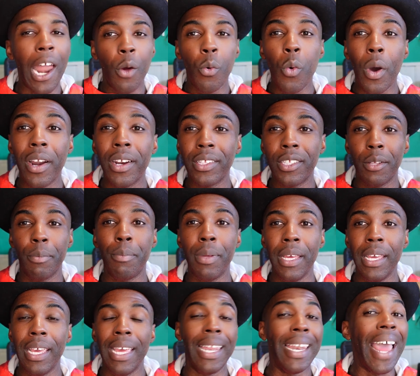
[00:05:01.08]
I don't want it to
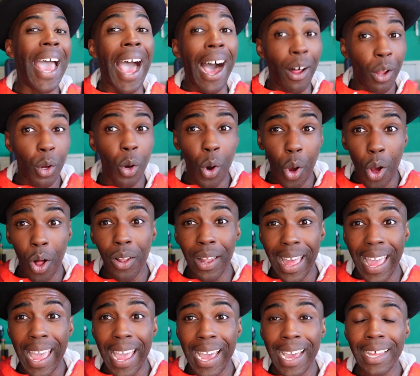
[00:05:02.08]
be an alcohol
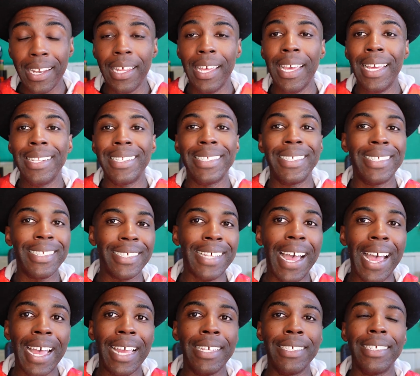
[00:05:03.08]
ad
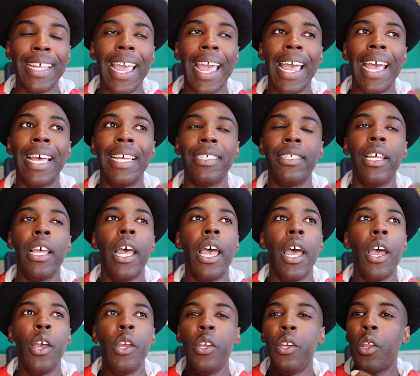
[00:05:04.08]
disguised as
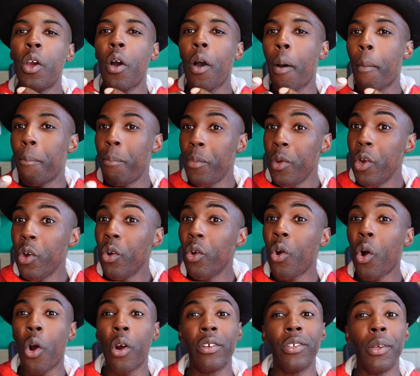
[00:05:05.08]
you know, a mural
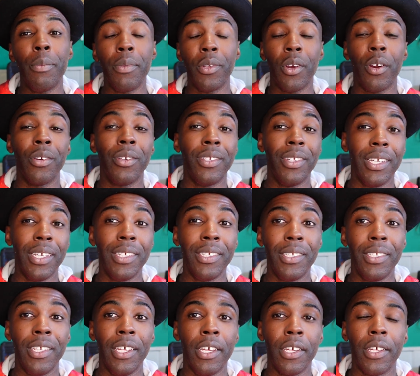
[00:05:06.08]
or something
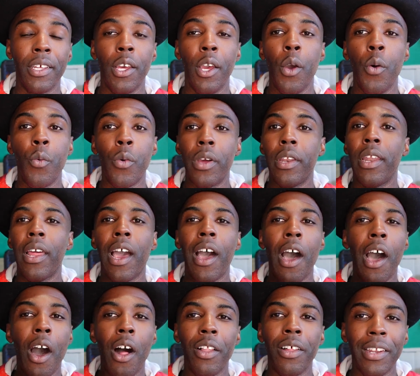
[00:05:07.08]
artistic when
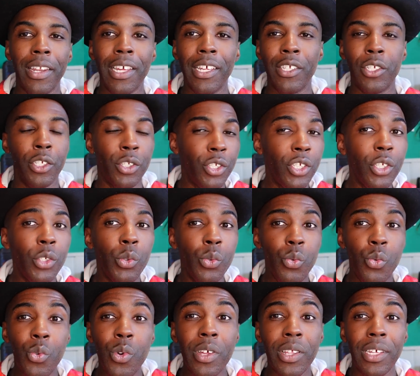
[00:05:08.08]
all it is is just
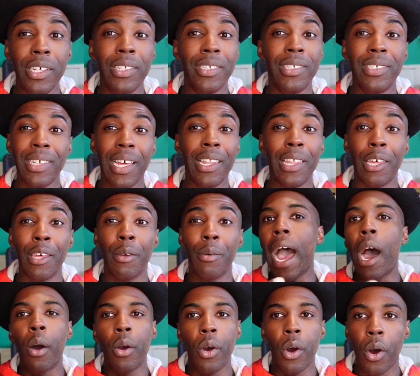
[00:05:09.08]
really selling
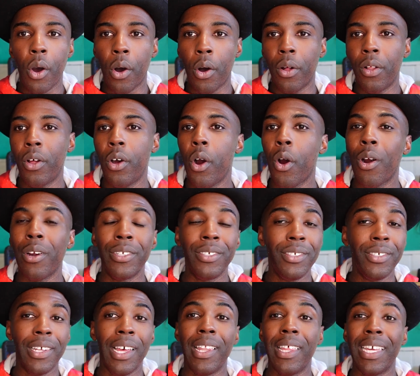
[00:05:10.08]
alcohol are
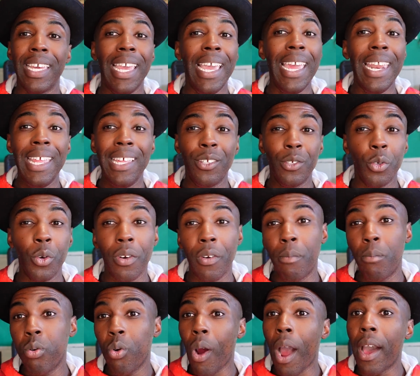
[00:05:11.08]
selling any sort
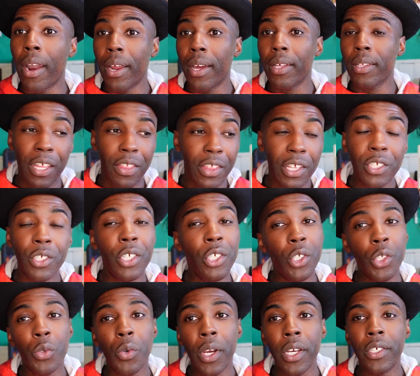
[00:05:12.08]
of product. In this
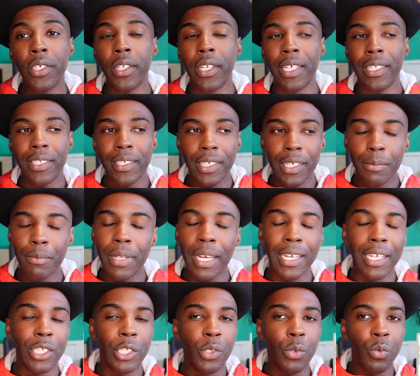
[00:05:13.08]
situation, it seems
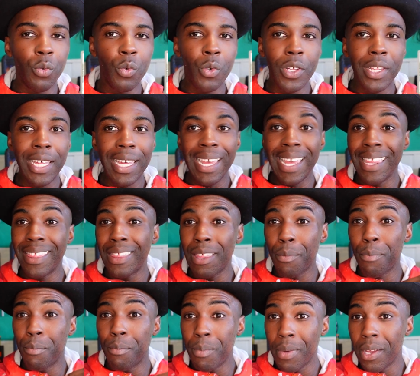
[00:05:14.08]
like it's really in
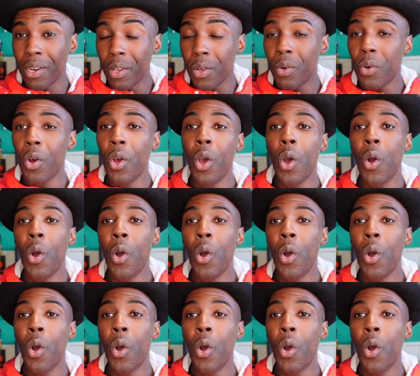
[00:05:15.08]
the middle